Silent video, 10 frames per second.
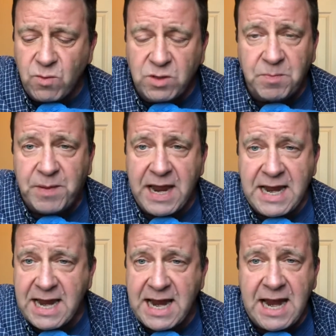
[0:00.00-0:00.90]
would
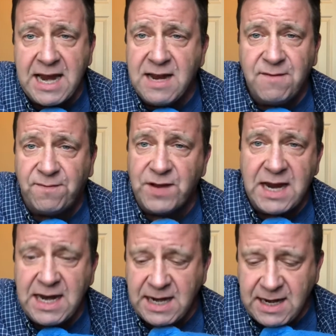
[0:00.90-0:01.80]
pay a
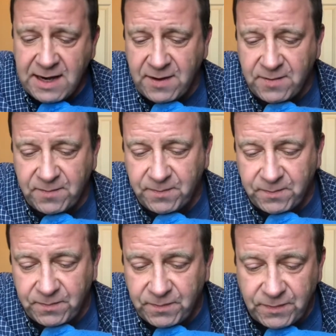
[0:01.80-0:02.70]

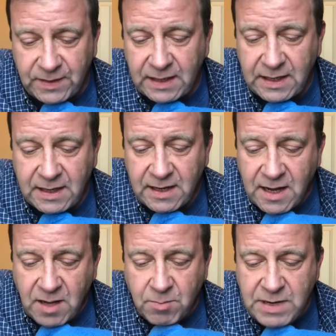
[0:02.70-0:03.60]
fee.
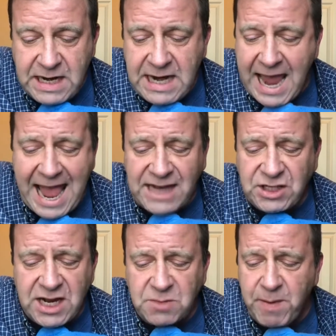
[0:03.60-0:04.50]
Me, I
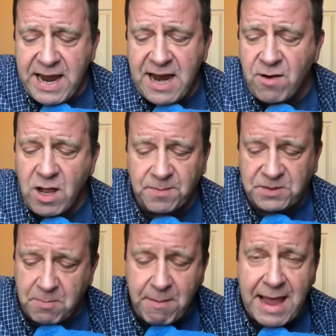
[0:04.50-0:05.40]
just bear up
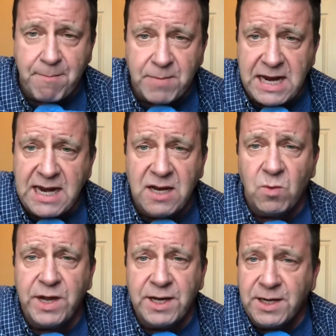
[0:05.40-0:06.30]
to my
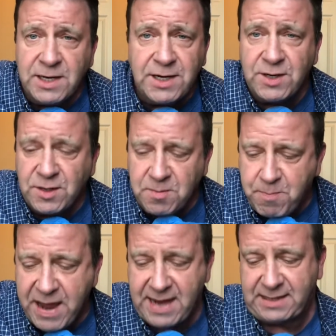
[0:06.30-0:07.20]
bewildered
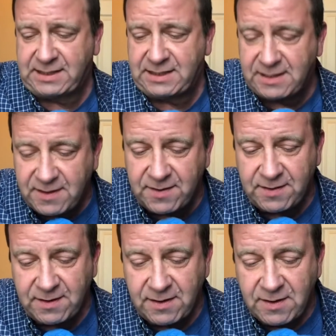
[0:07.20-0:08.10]
best.
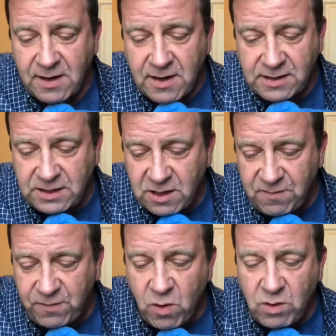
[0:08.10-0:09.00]

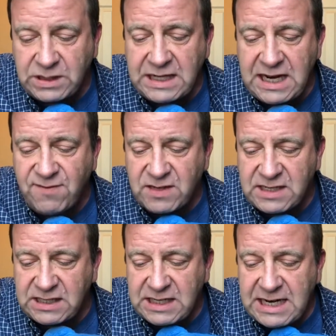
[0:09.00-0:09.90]
Some folks even
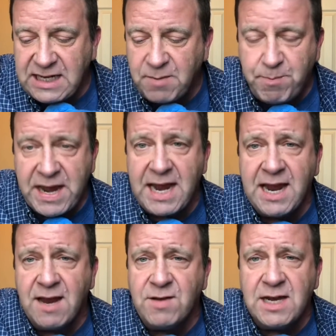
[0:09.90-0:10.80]
see the
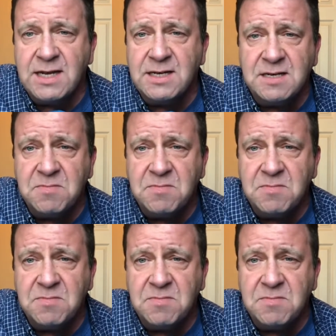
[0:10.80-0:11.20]
bear in